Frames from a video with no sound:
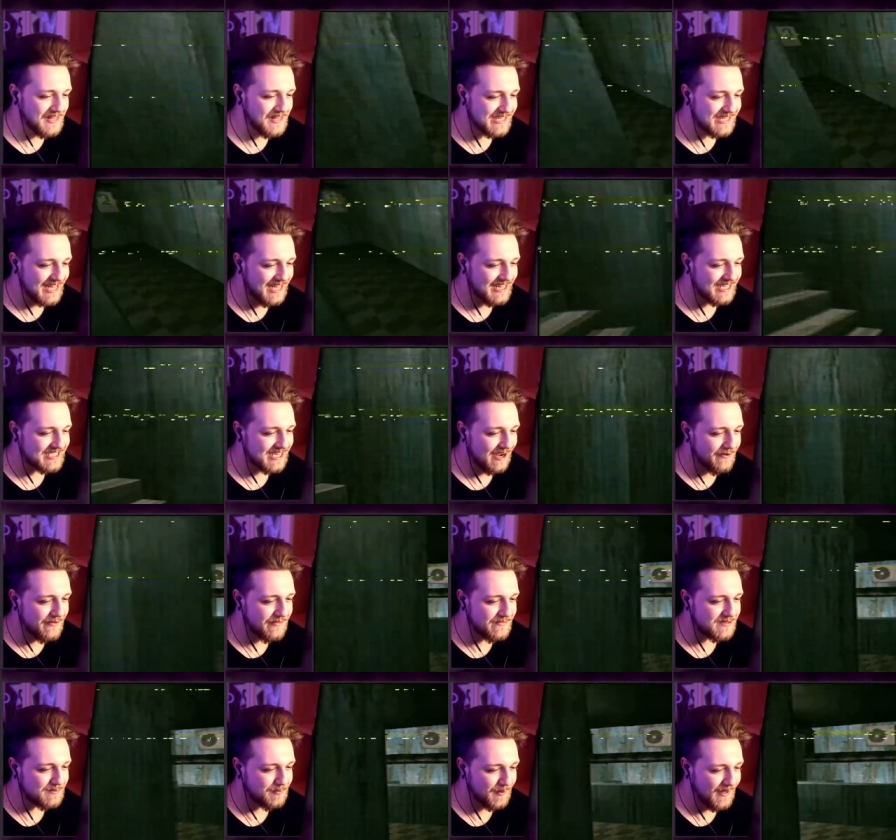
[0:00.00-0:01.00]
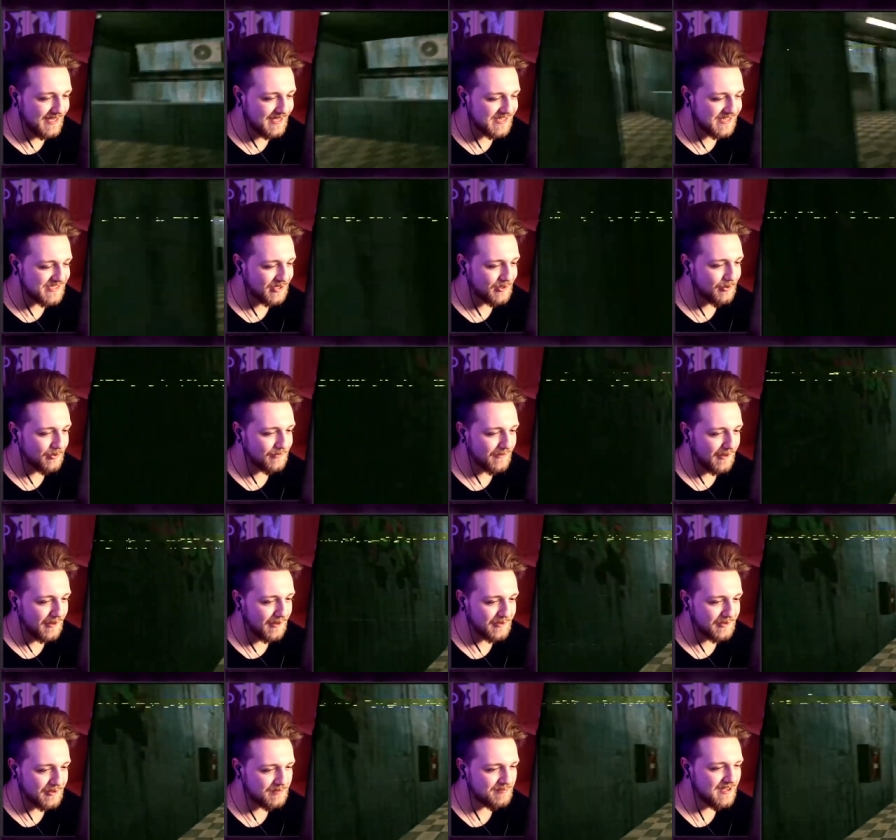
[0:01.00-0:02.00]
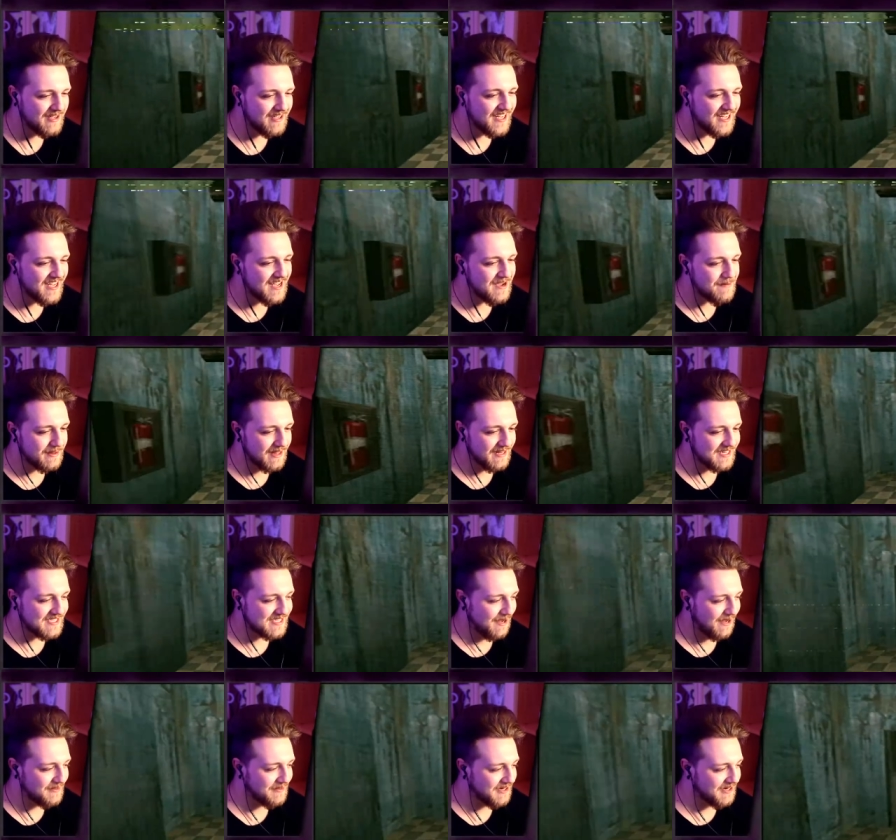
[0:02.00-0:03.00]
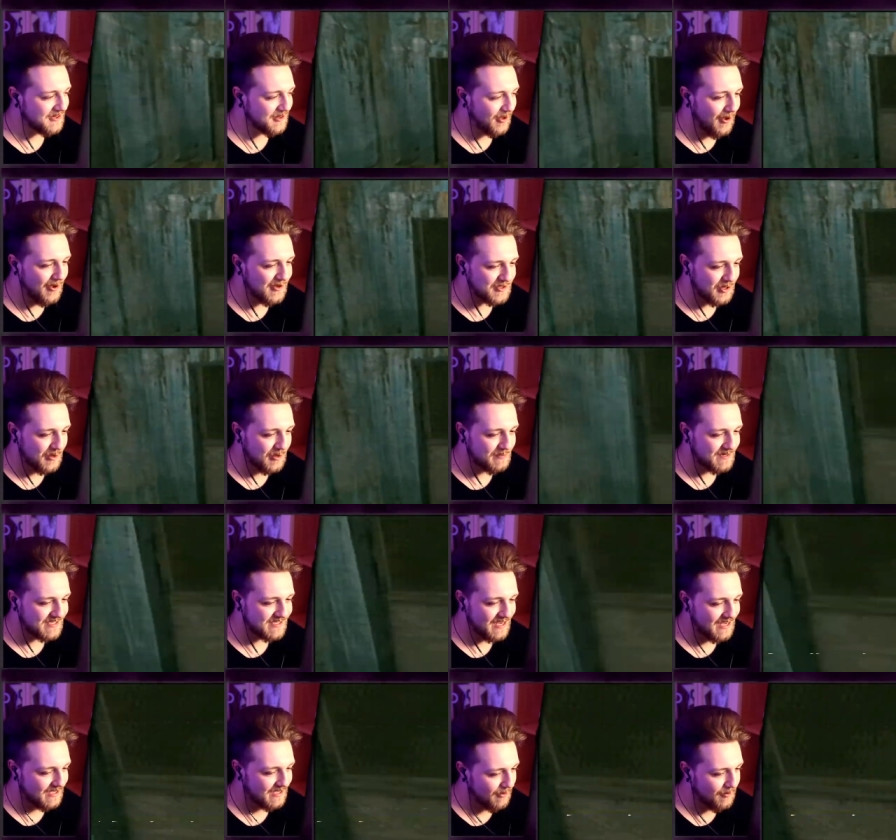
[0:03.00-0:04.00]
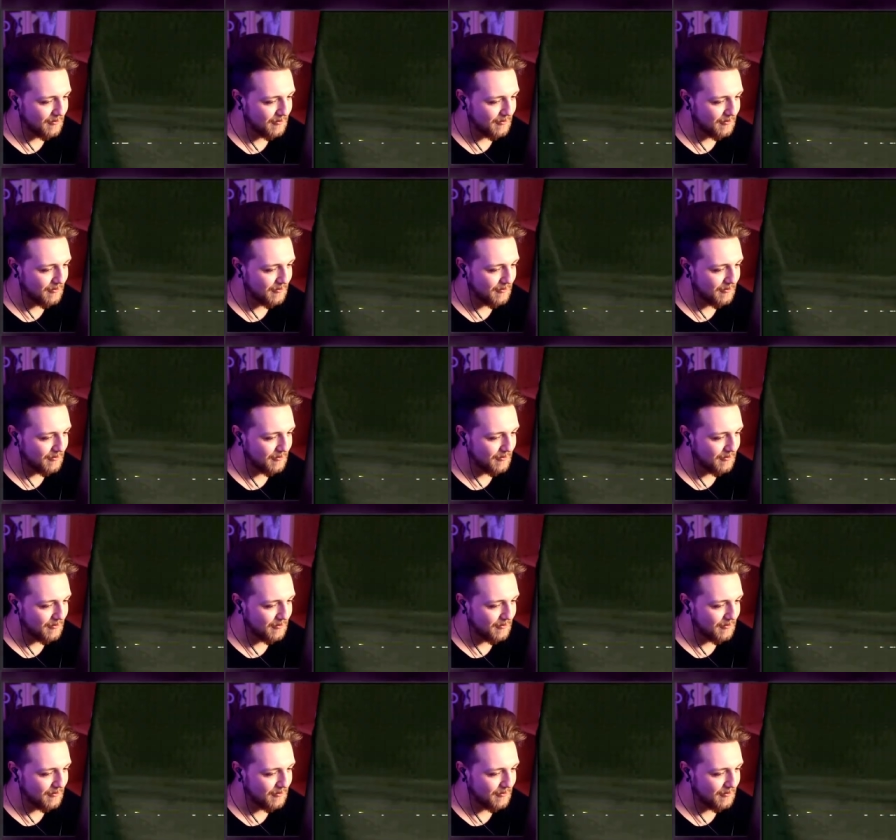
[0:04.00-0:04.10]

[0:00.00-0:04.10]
this. Like, the sound of them speaking is a good volume. But then the sound of the doors opening is like,